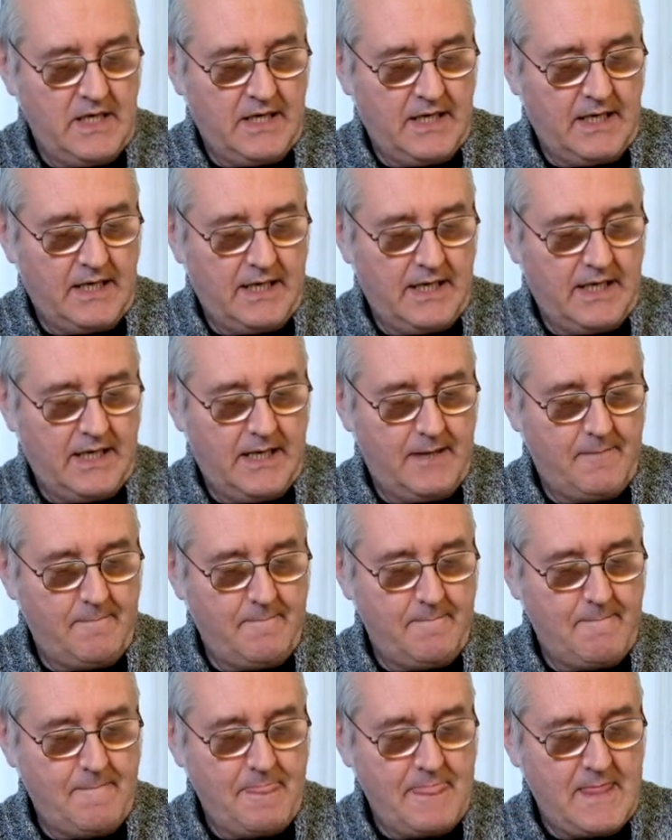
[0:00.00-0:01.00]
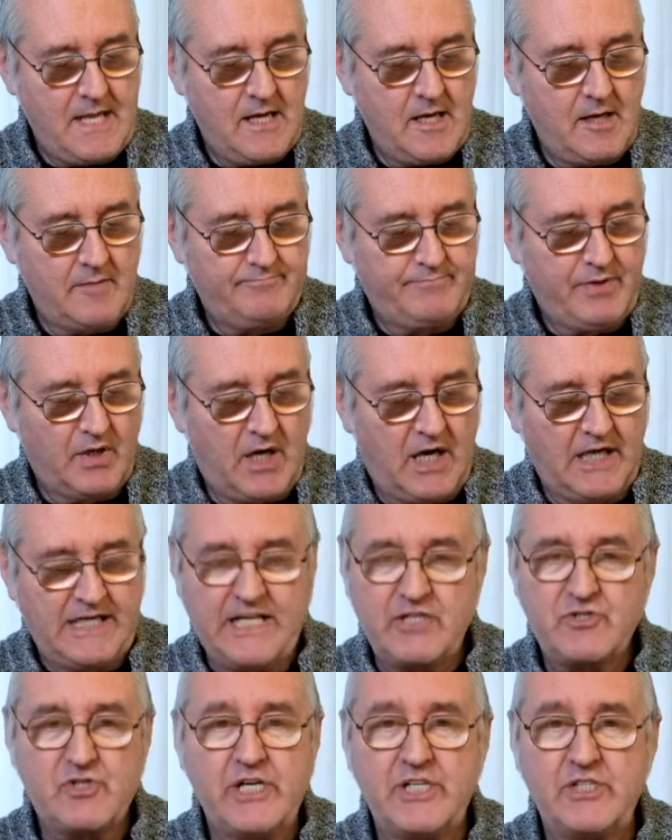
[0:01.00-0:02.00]
Um, but I
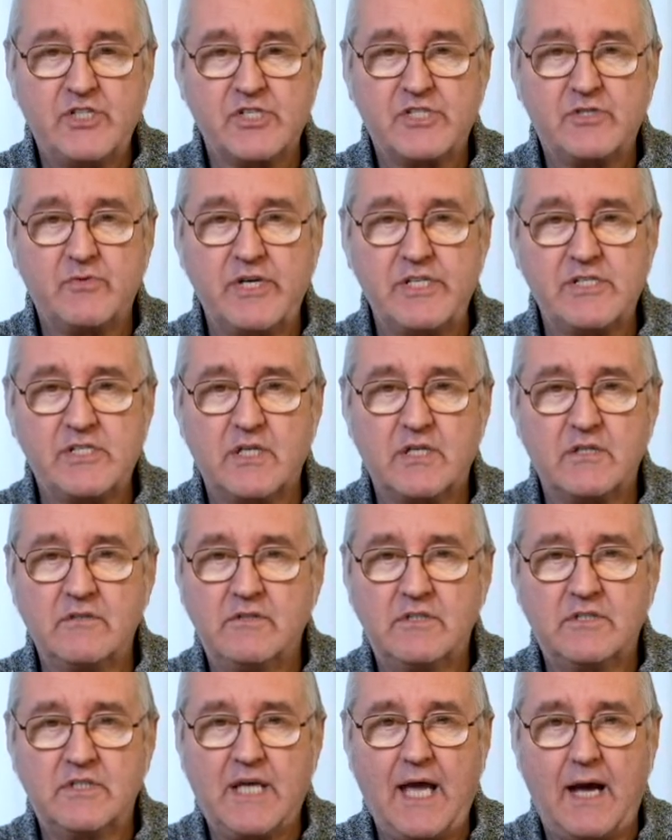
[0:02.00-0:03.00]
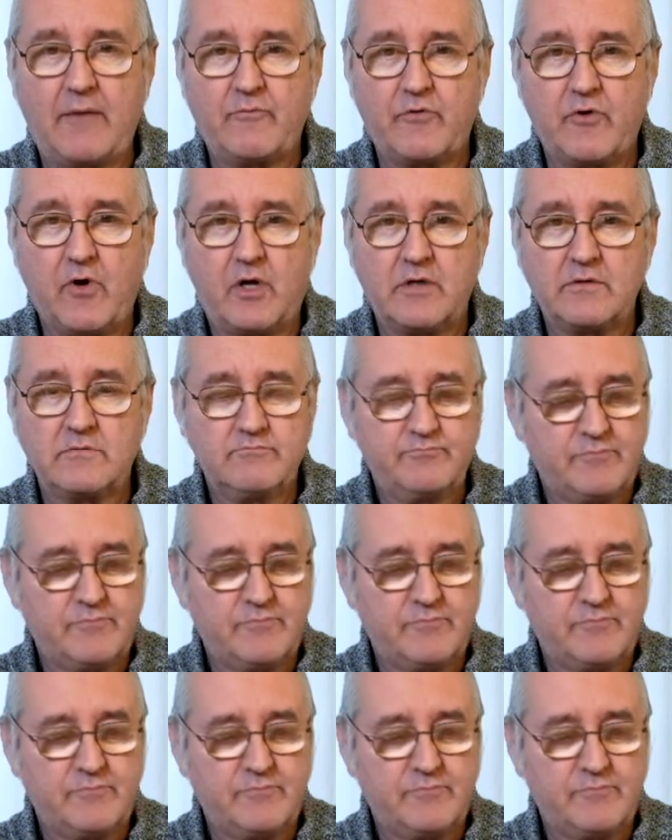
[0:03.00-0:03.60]
literally just switched the camera on,